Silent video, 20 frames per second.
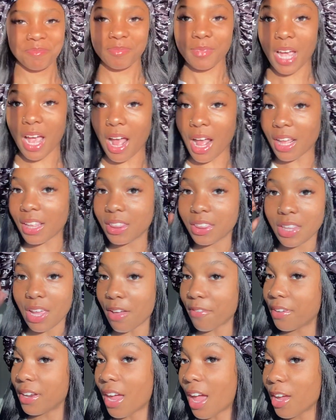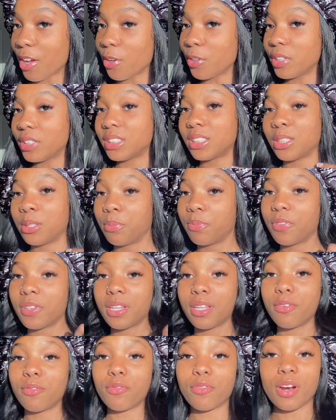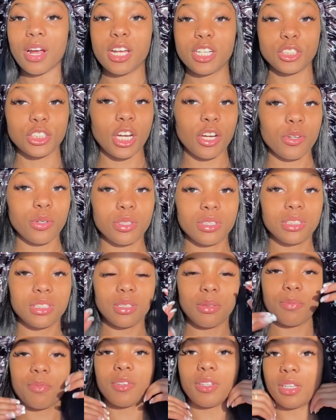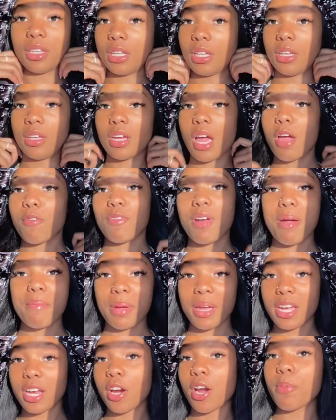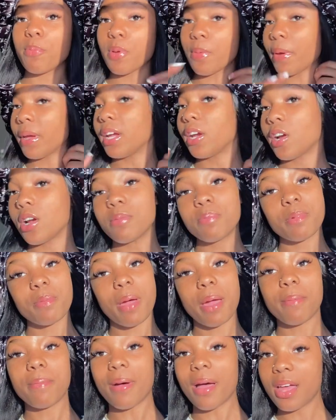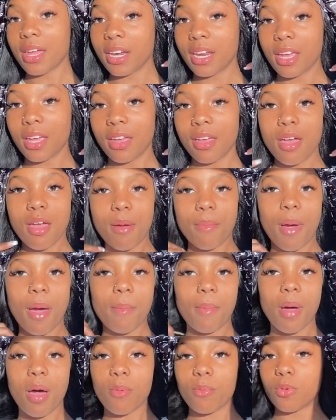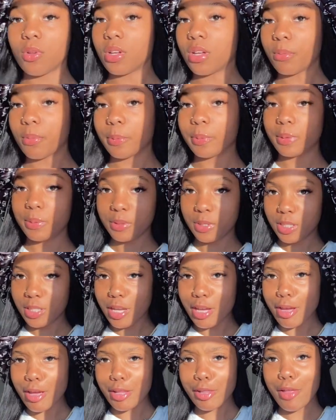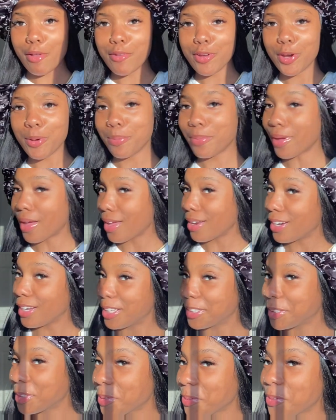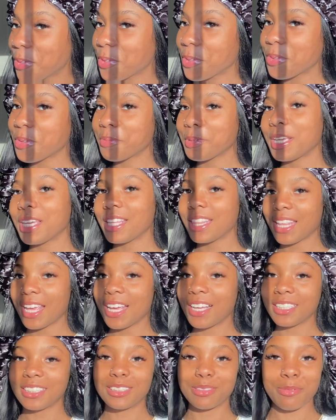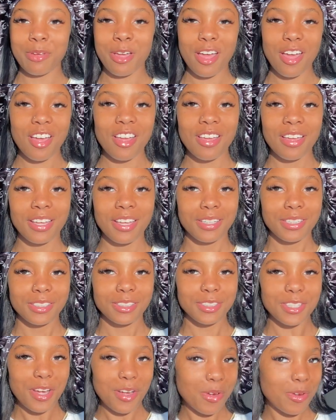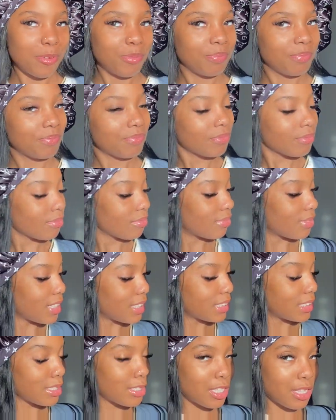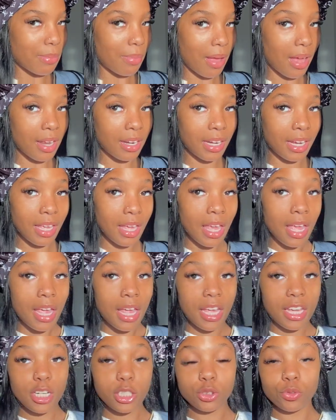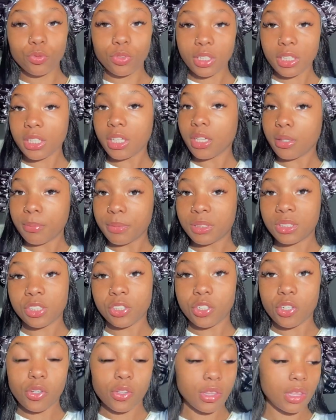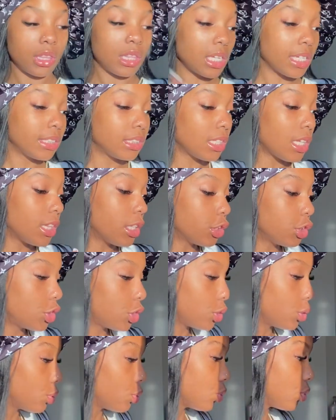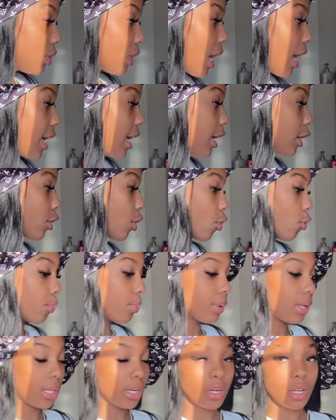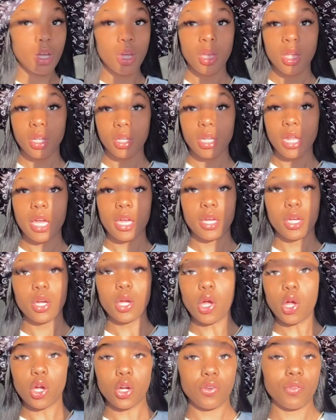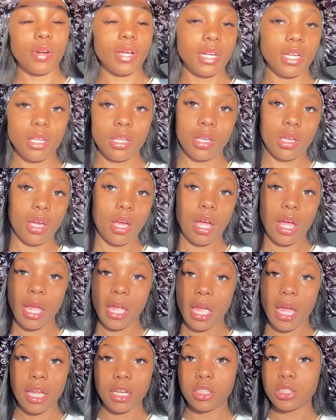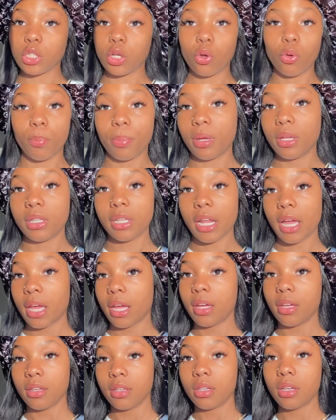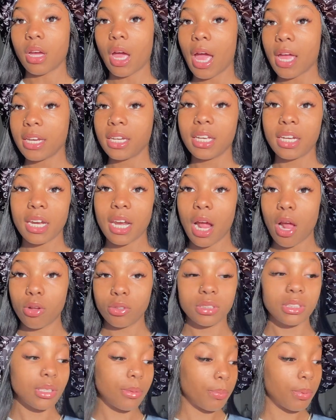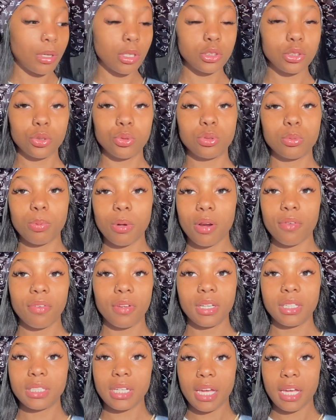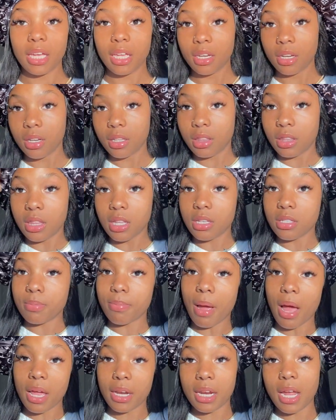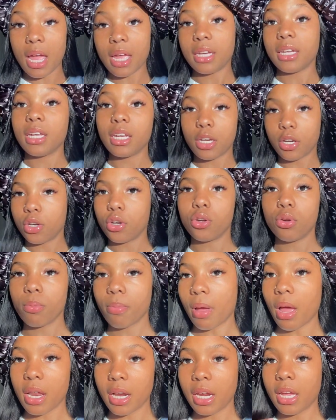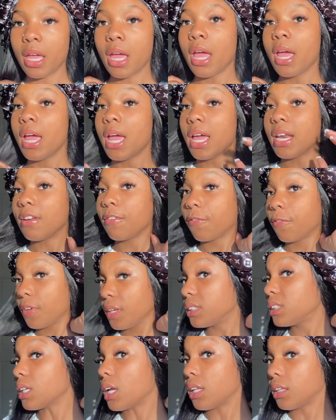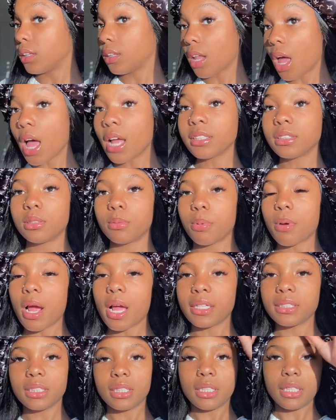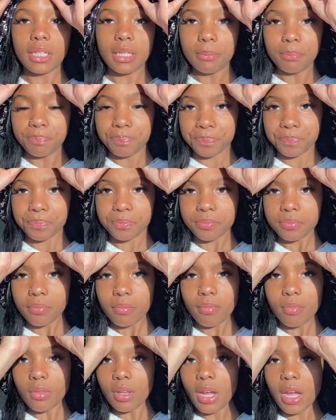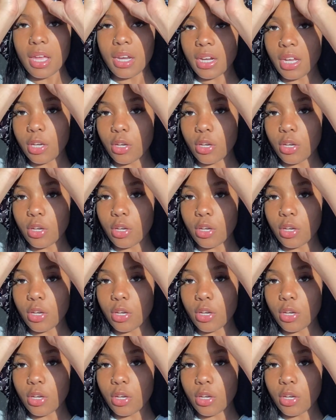I love it. I go to sleep feeling fresh. I go to sleep feeling, I wrap my hair, I put my hair up in my bonnet. My mom will come up to me, she's like, I love your bonnet, it's so cute. I'm like, thanks, ma. So this is the bonnet and it's really good material this and the shoes i had opened like already i had to open like i needed house slippers so it's perfect and this bonnet i needed a new bonnet and it fits a lot surprisingly and I